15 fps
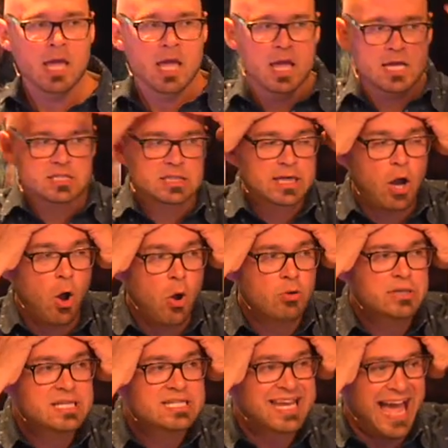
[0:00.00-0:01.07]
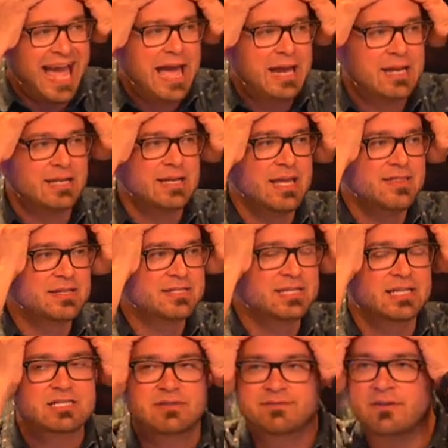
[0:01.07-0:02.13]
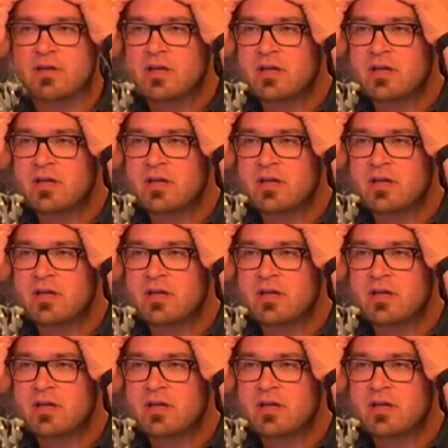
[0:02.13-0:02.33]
he's like holding his head in the sense of,